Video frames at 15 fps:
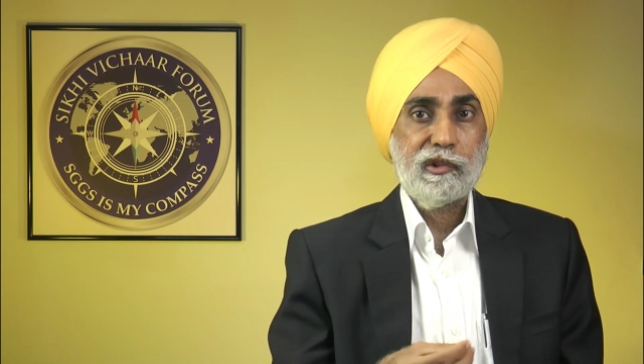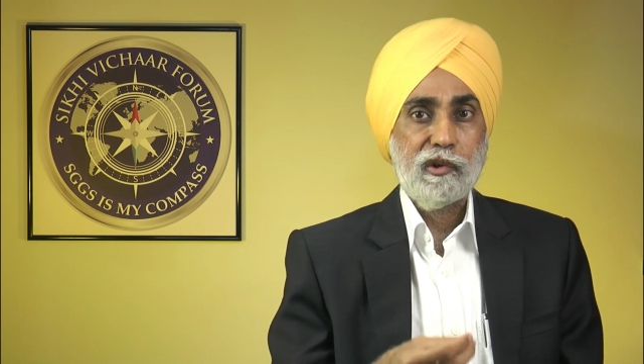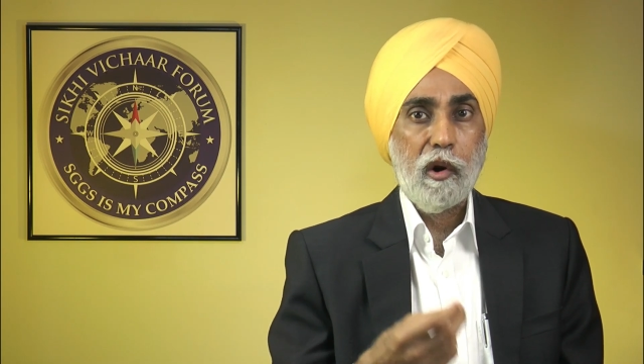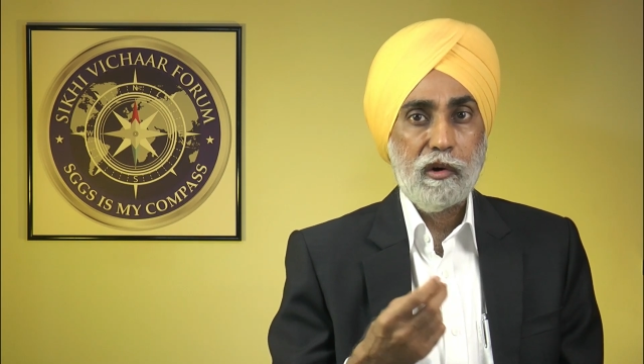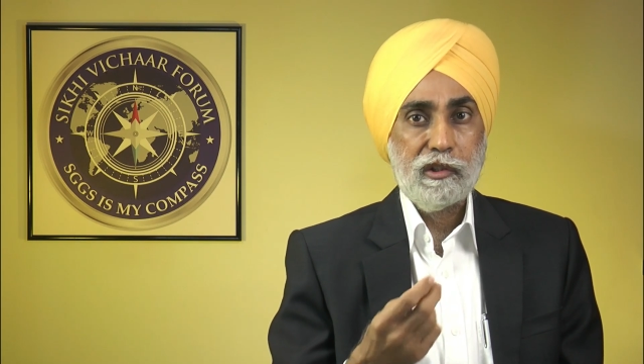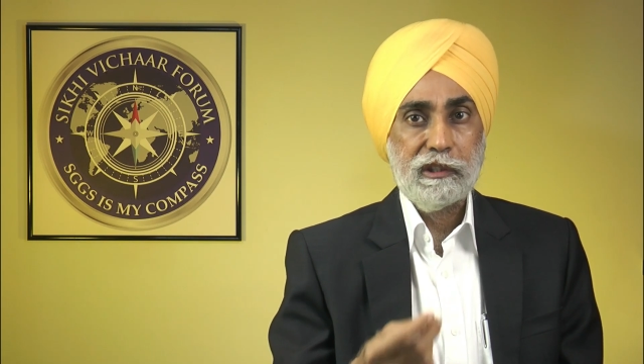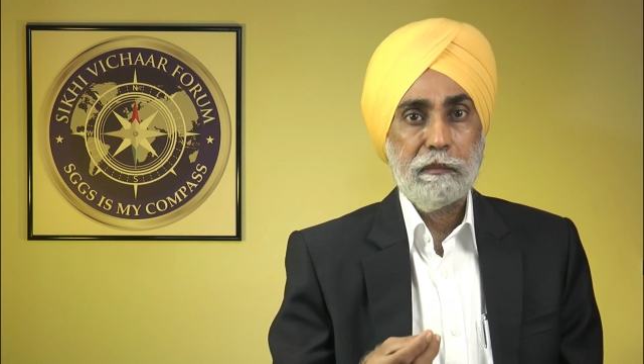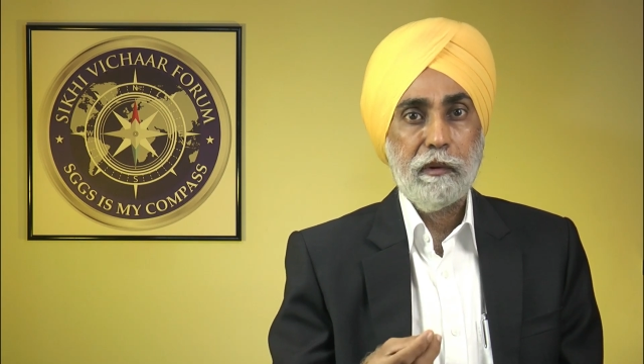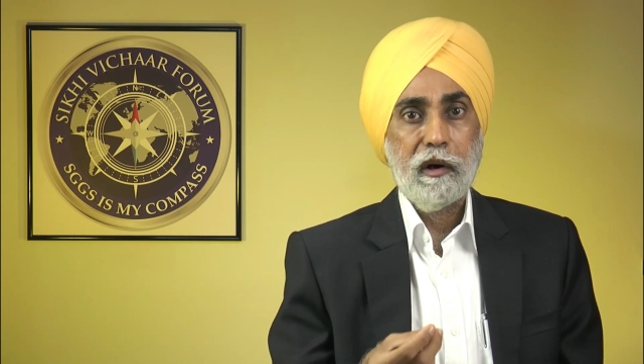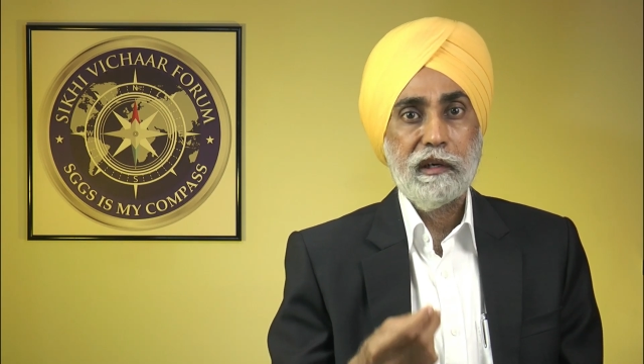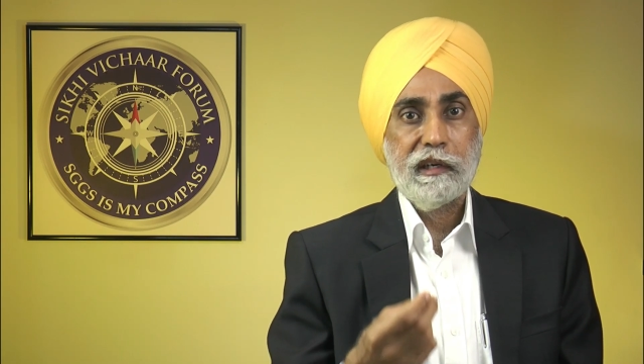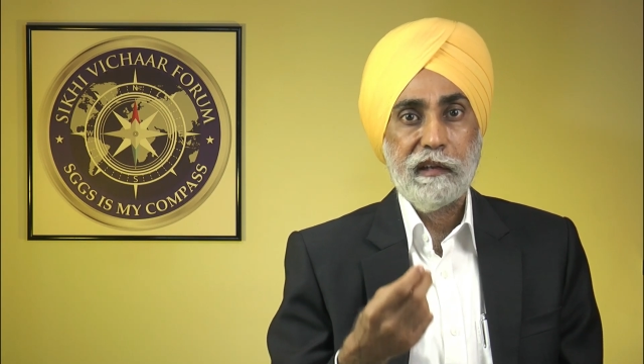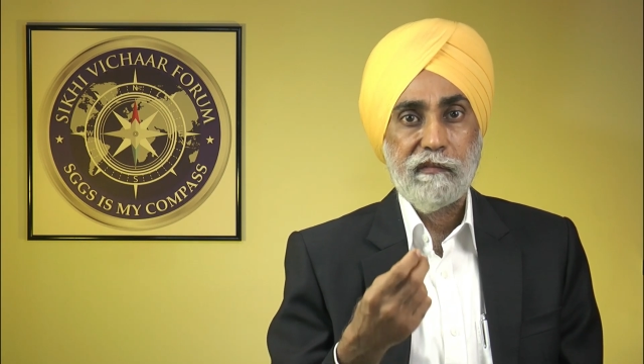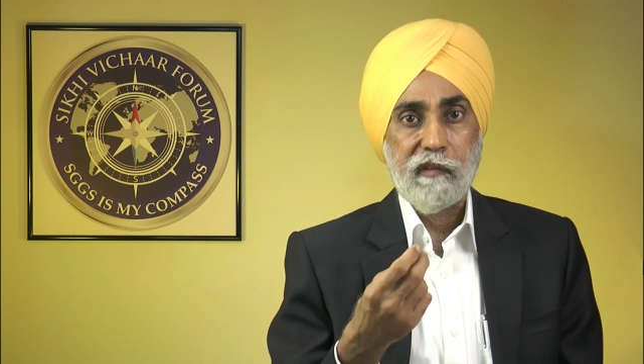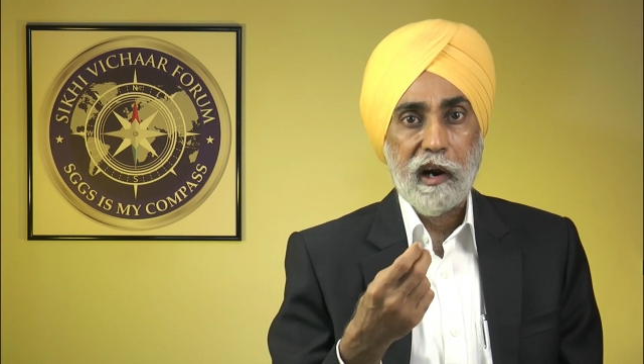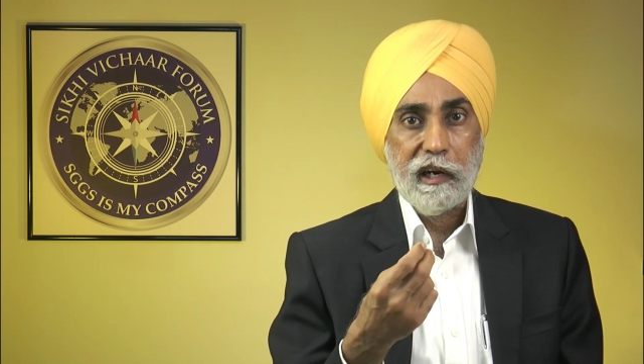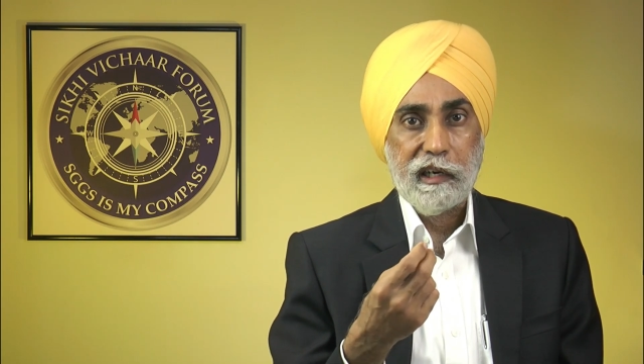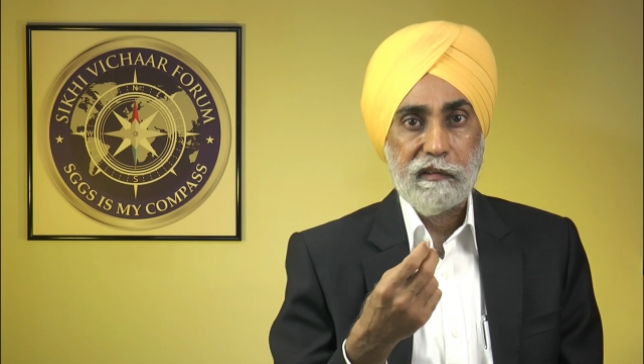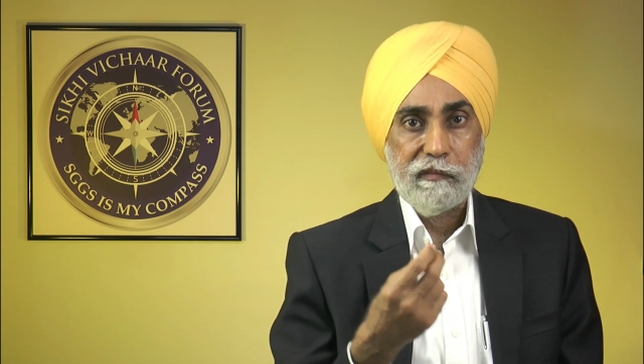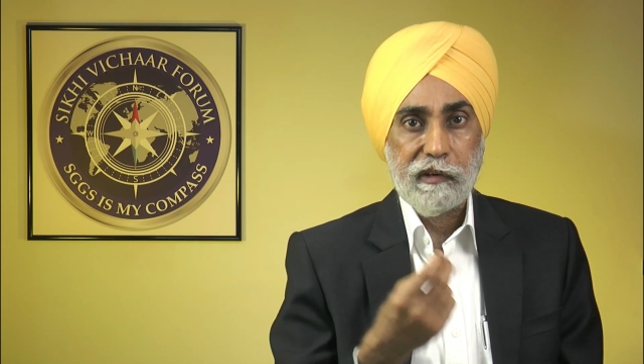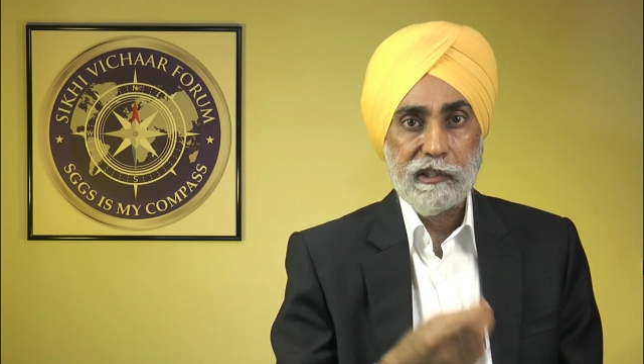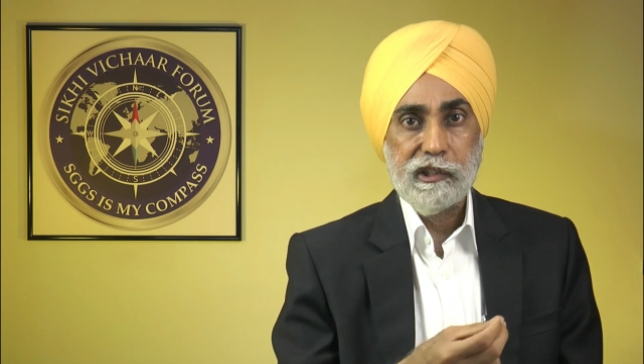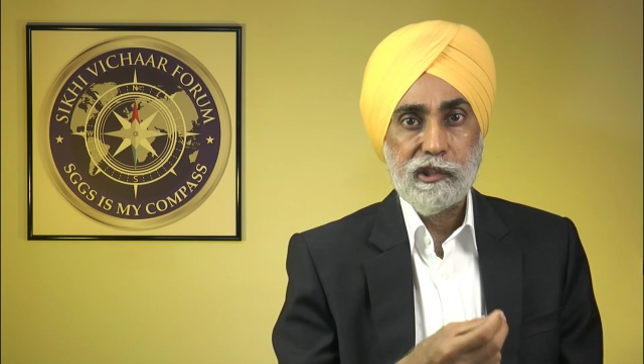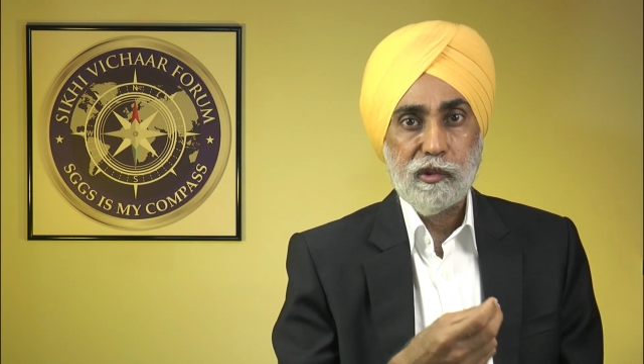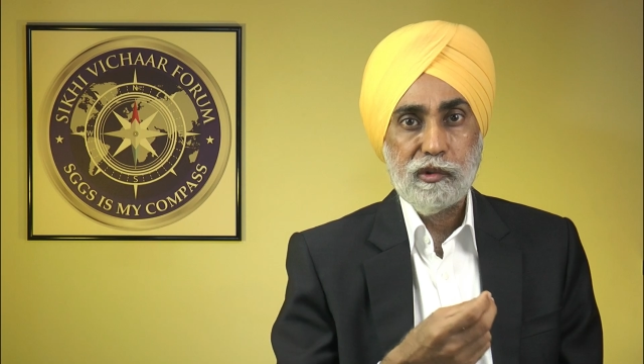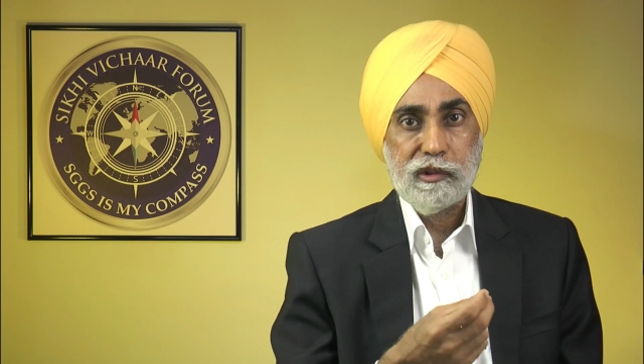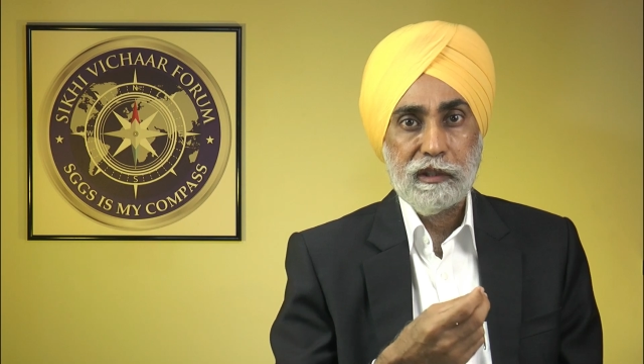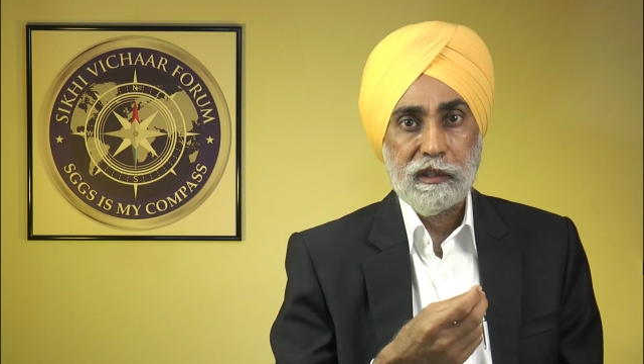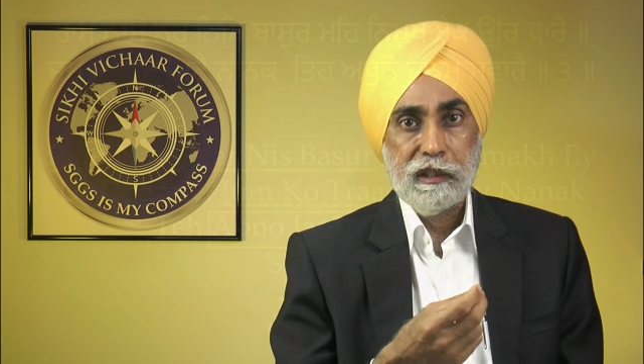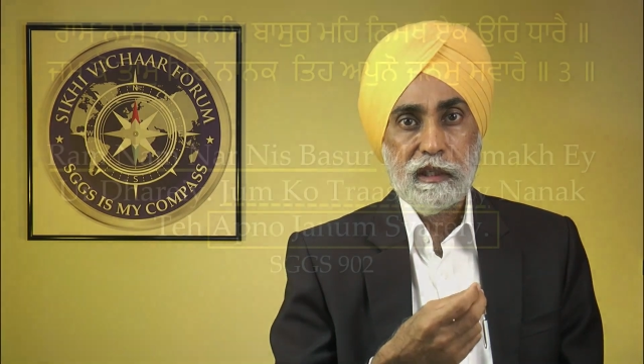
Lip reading: talks about divine virtues.